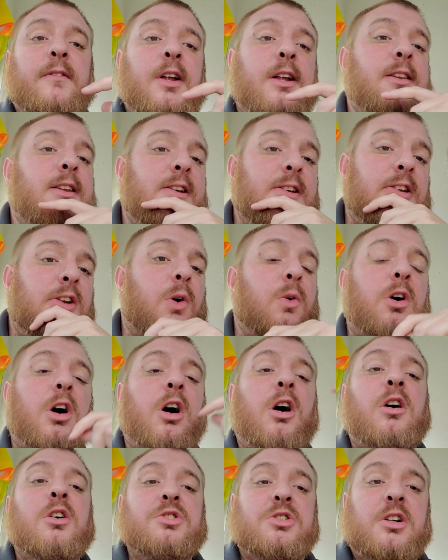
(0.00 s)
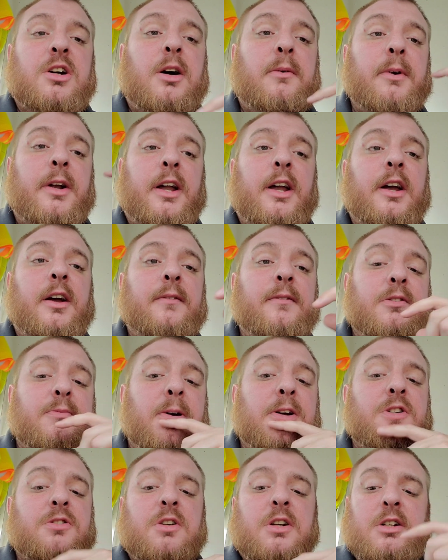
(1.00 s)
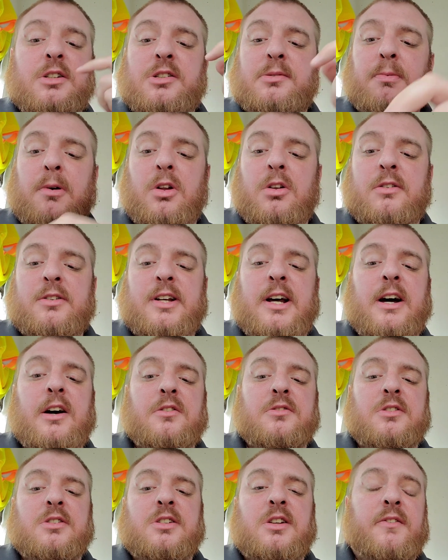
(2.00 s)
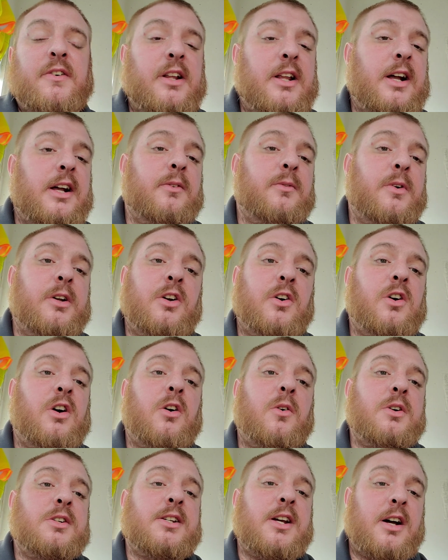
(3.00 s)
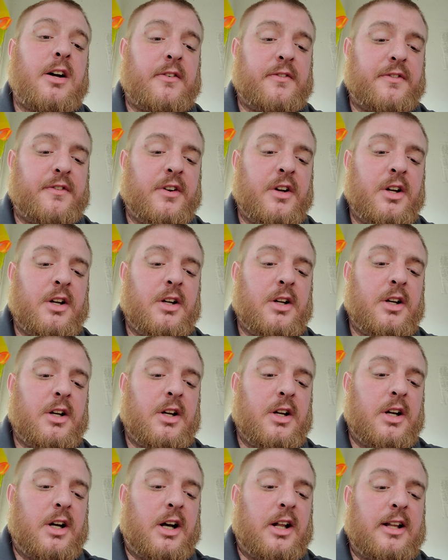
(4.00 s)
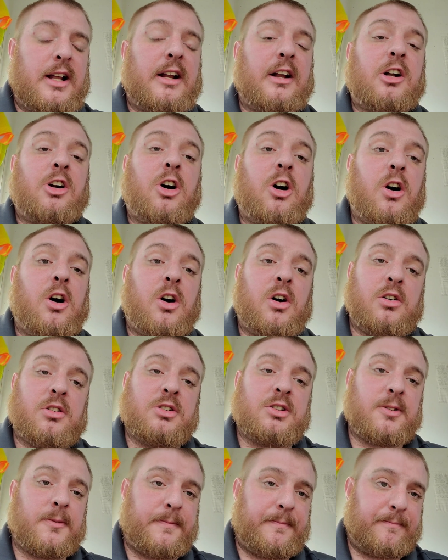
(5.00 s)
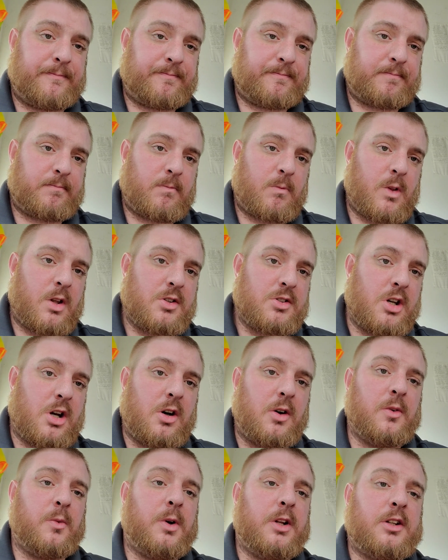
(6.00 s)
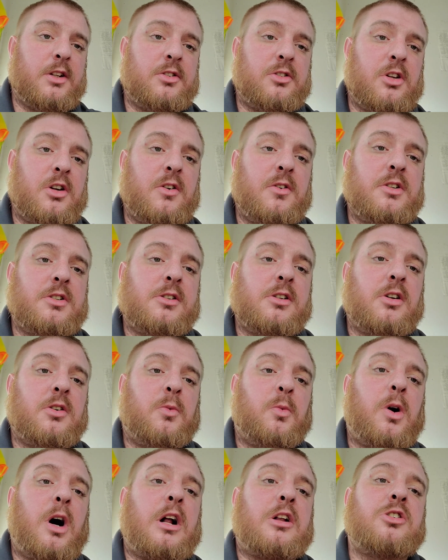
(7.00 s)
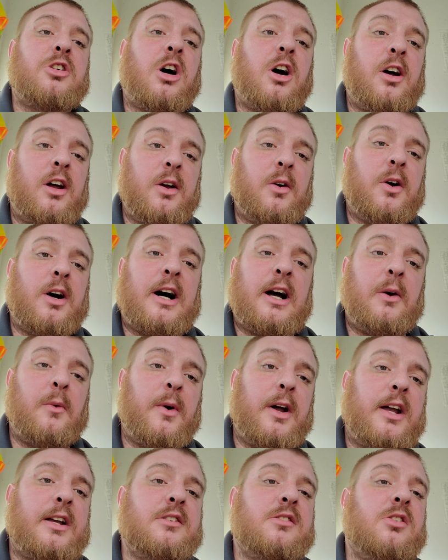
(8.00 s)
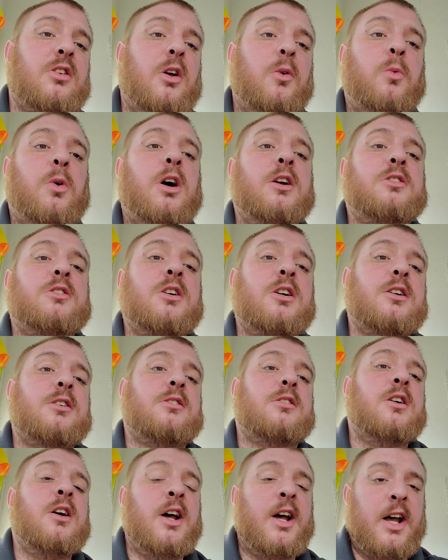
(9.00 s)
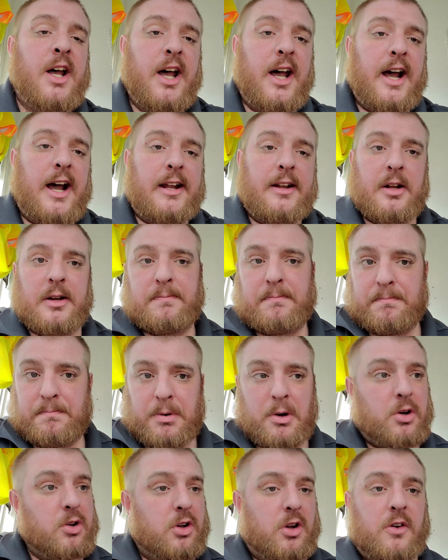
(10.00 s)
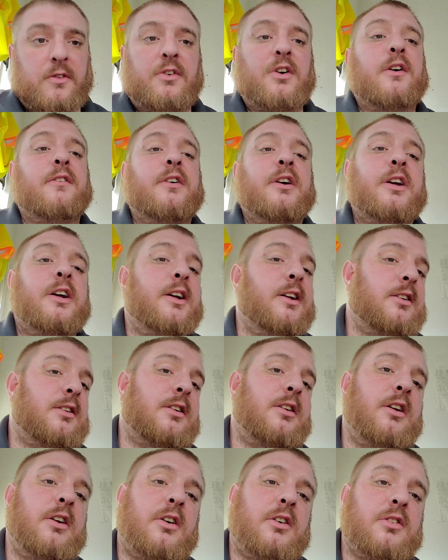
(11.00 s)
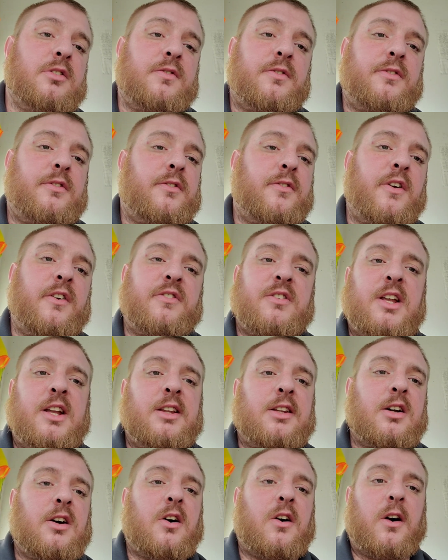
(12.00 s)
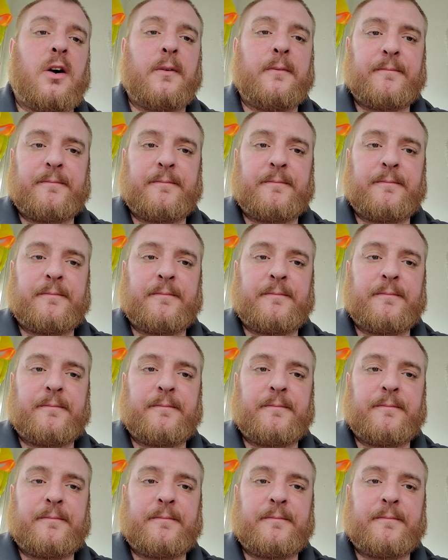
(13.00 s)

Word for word: Nothing, no calls are coming in, especially in smaller towns and stuff like that. We don't always have a lot of calls. So what they'll do is they'll watch high, highways, or they watch this, and they pull over every you know 15th car.